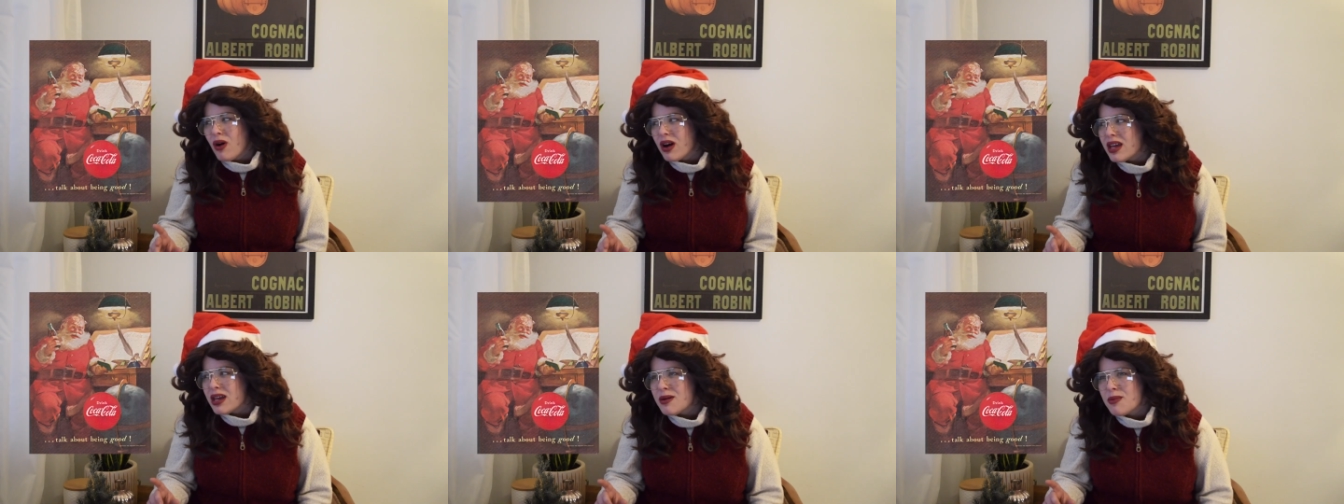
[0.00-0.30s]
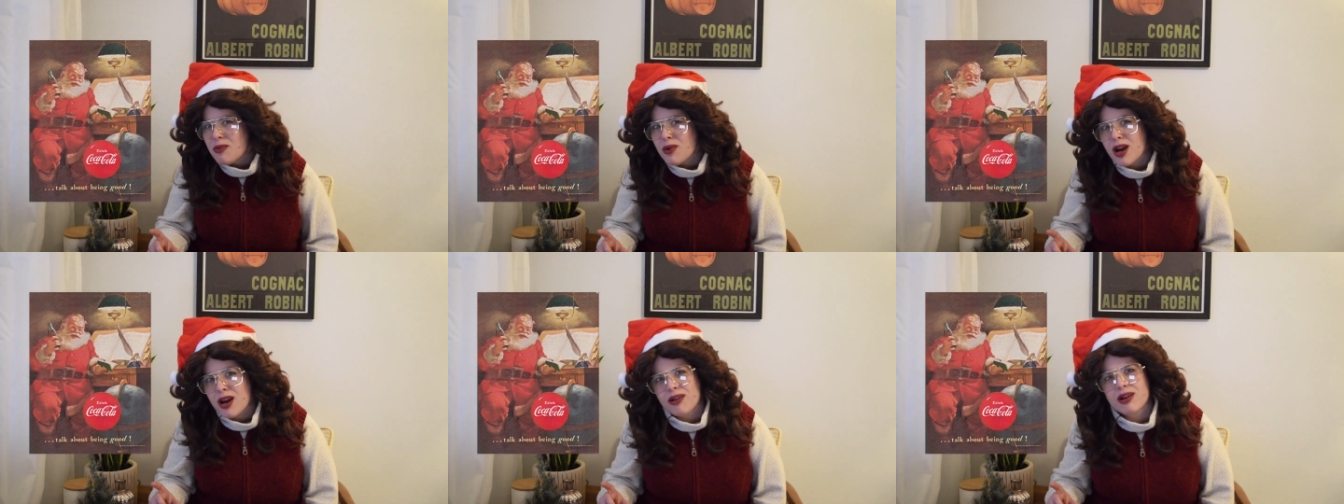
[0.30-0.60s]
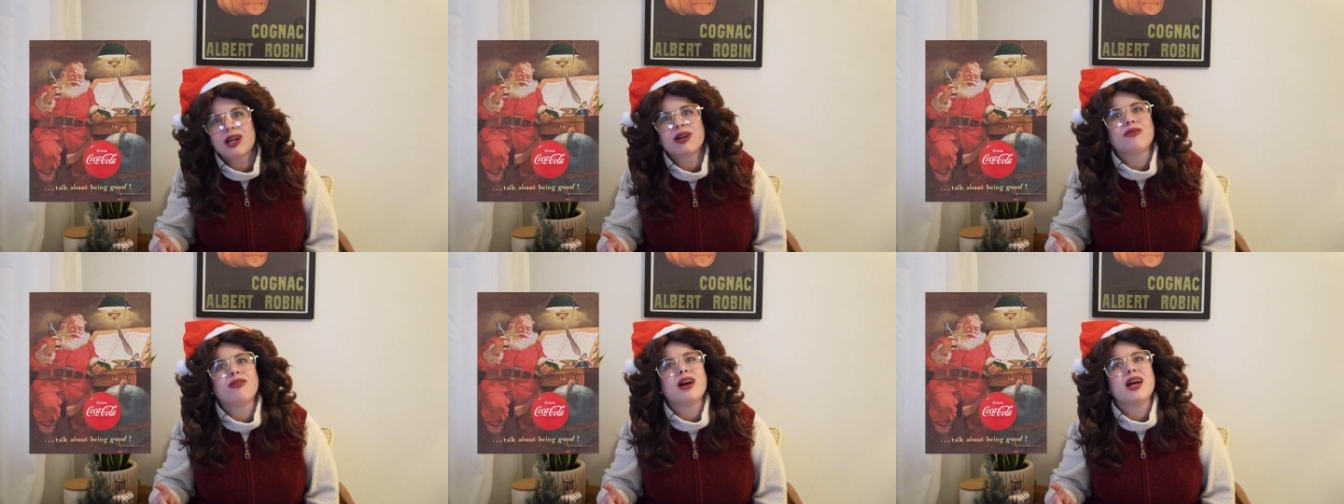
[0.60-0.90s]
him
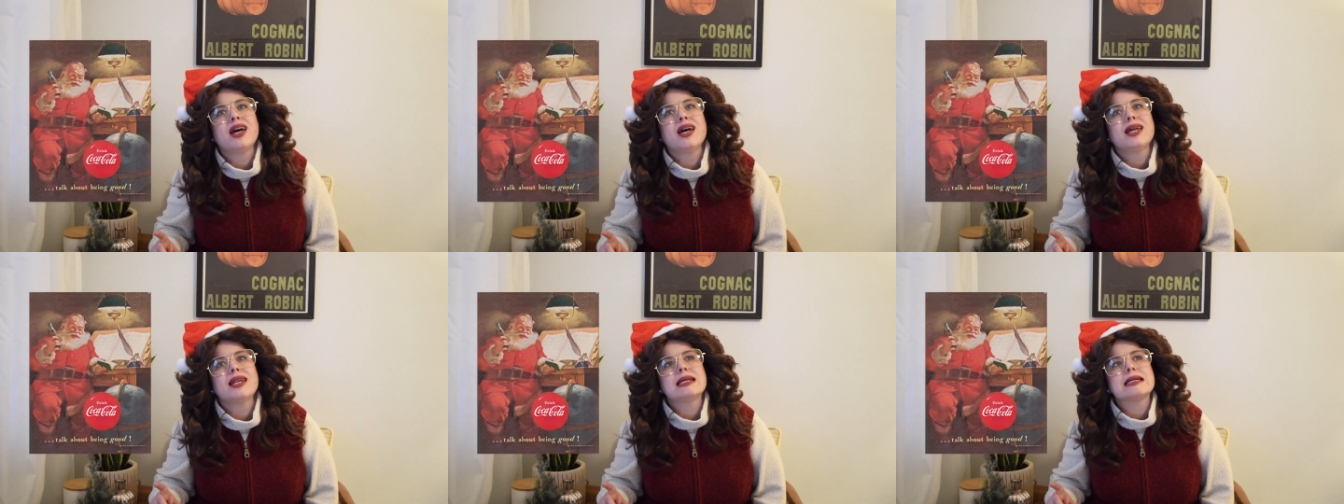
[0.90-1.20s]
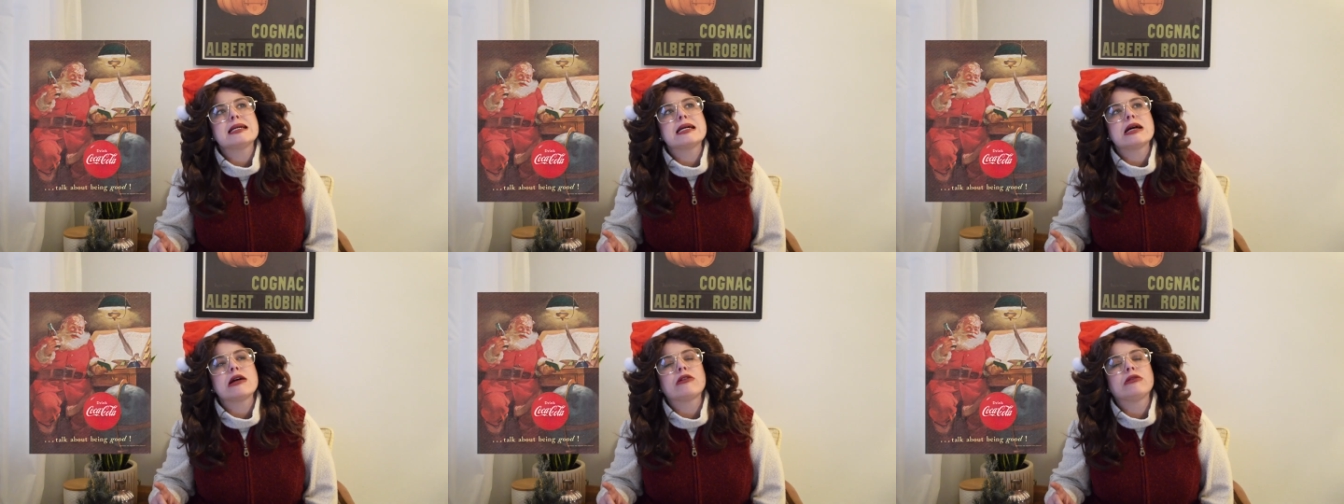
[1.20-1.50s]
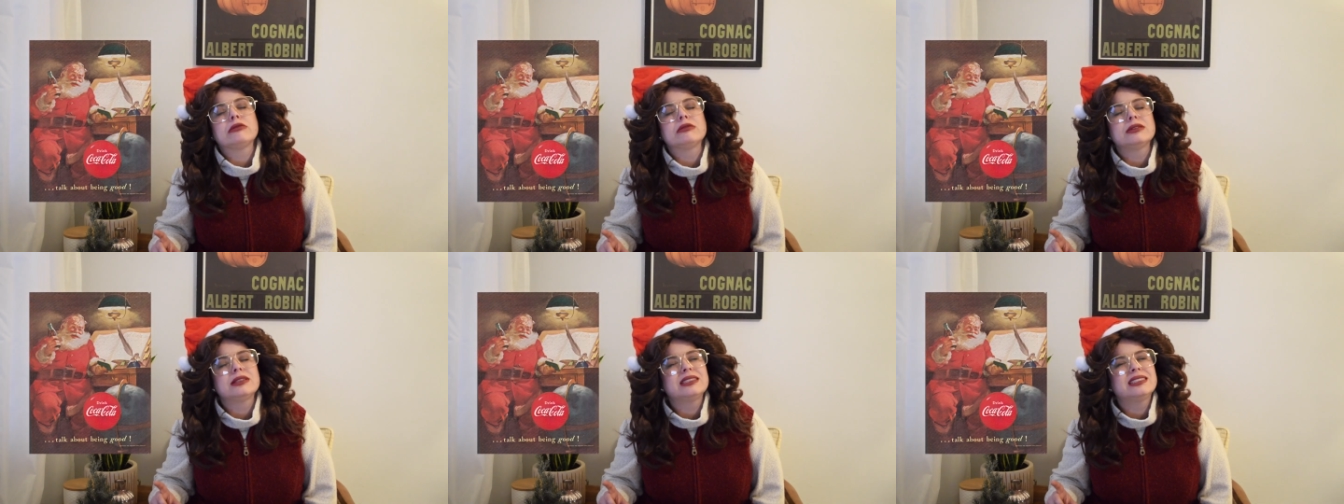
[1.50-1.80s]
wearing red
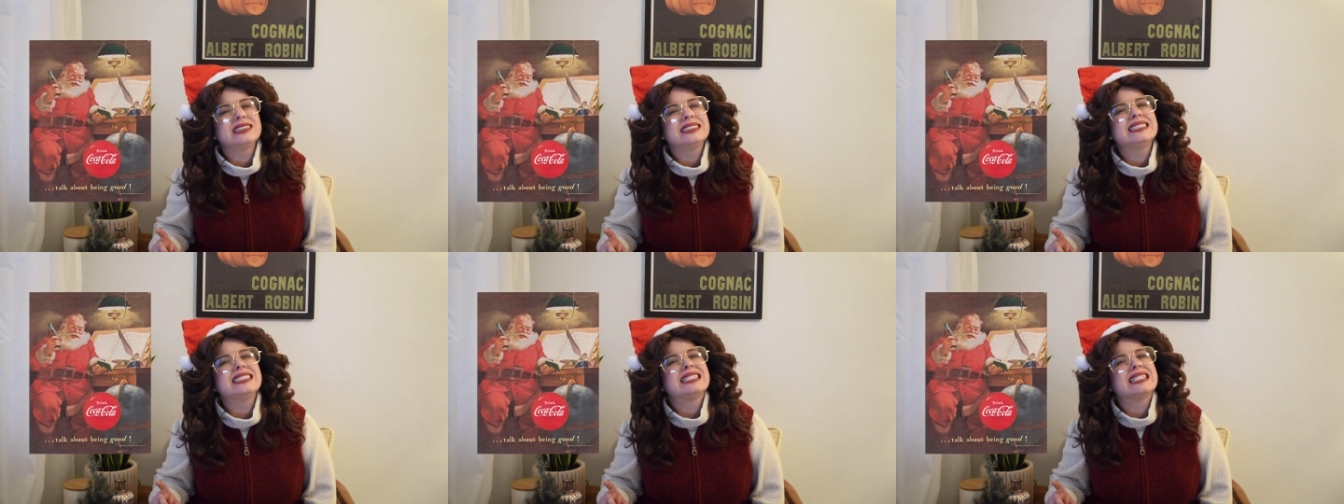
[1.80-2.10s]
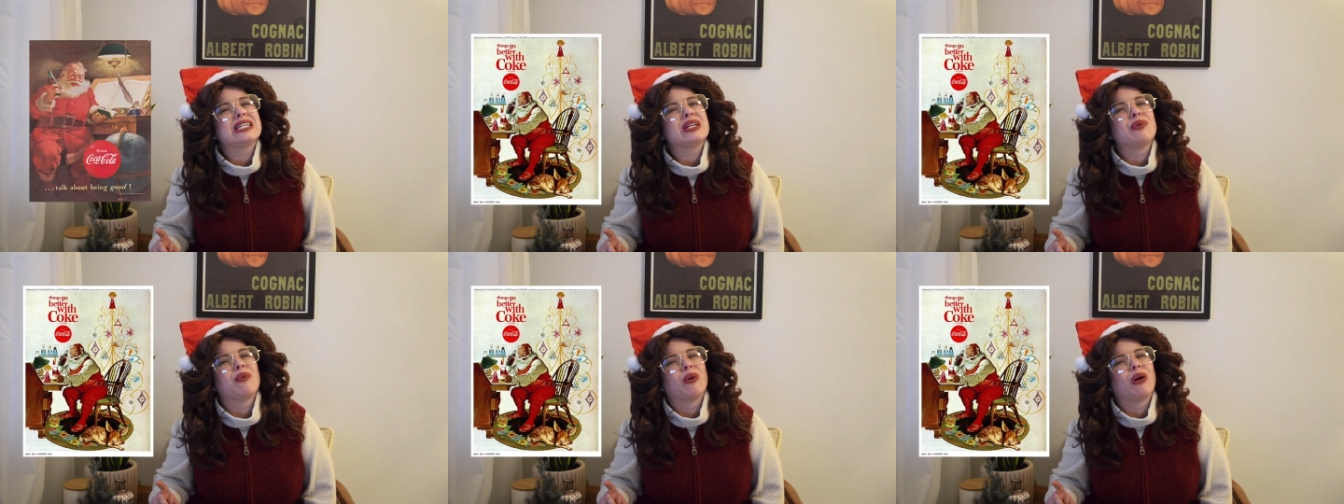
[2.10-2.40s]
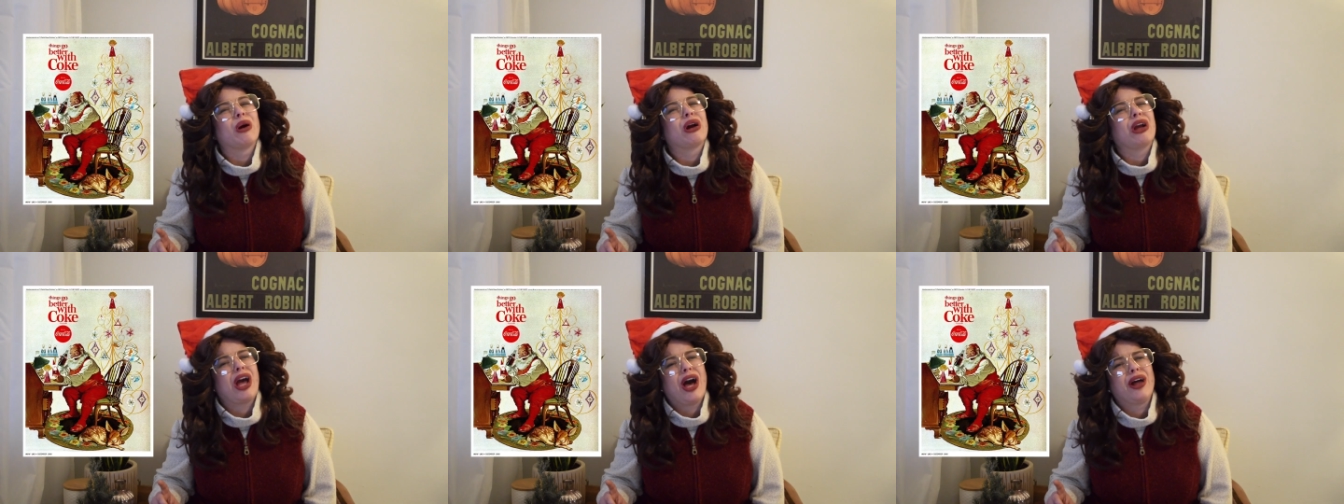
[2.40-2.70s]
really did
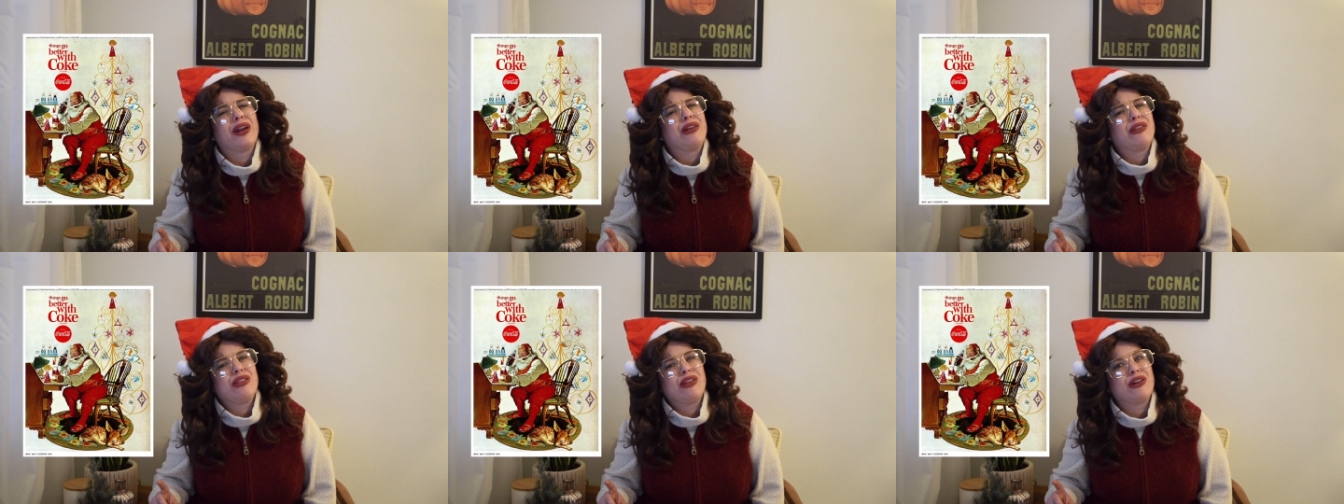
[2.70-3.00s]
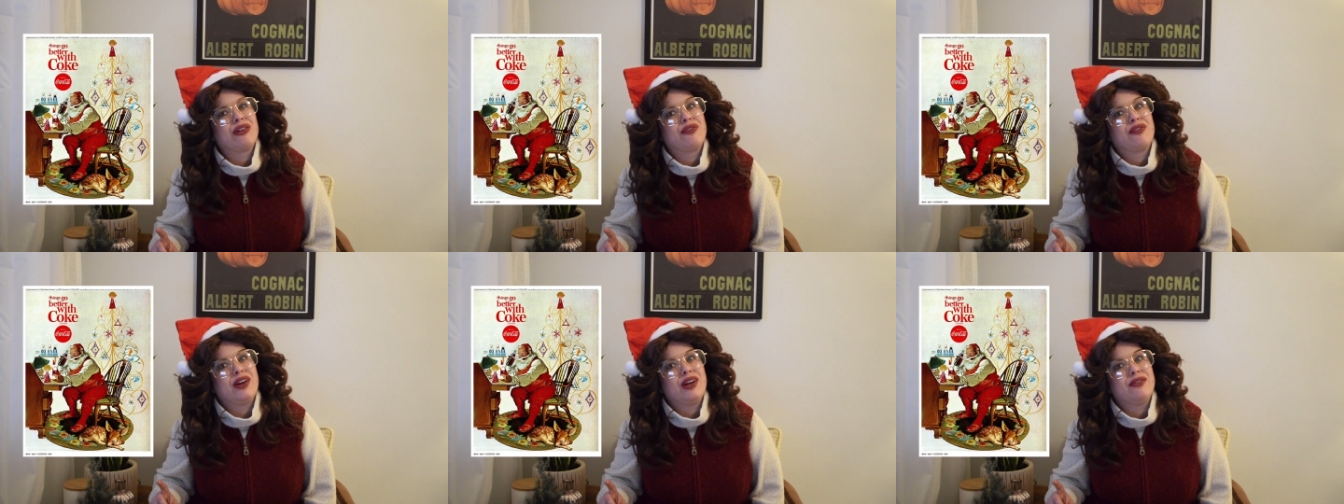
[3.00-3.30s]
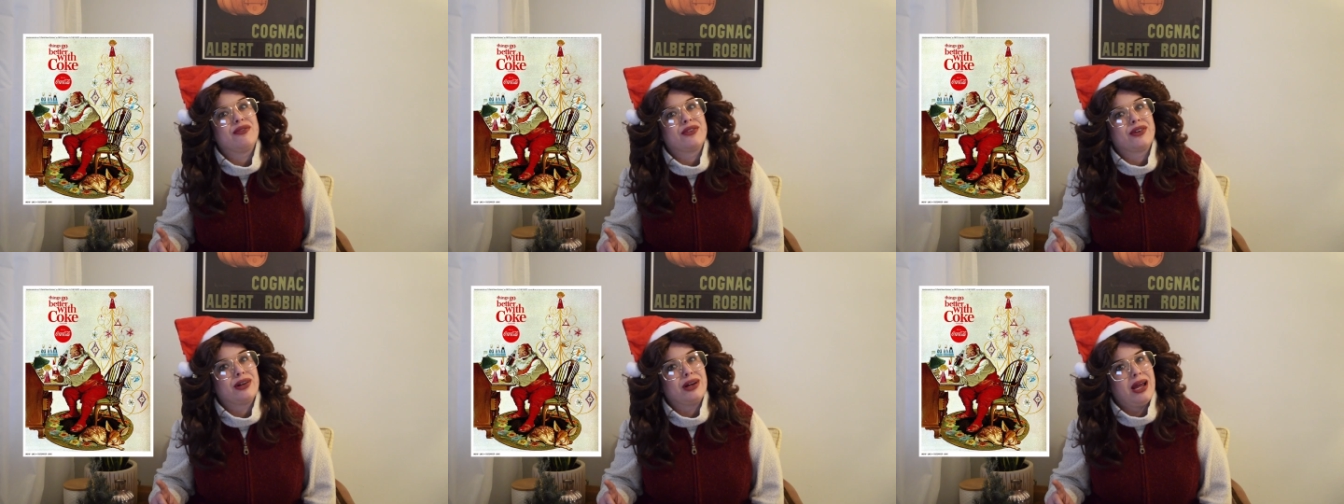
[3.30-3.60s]
work out in their
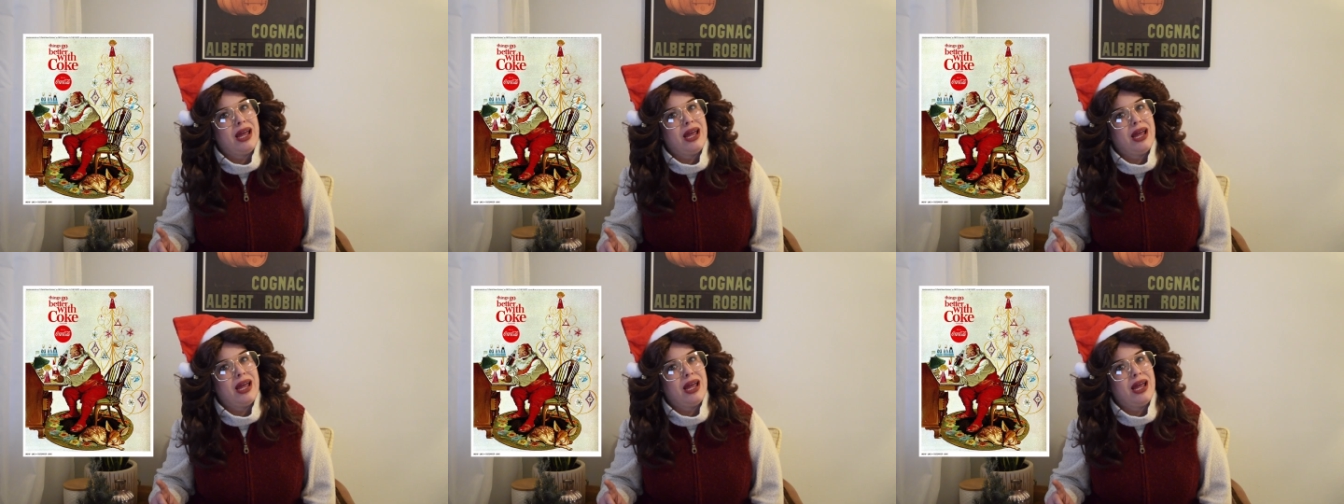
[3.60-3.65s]
favor.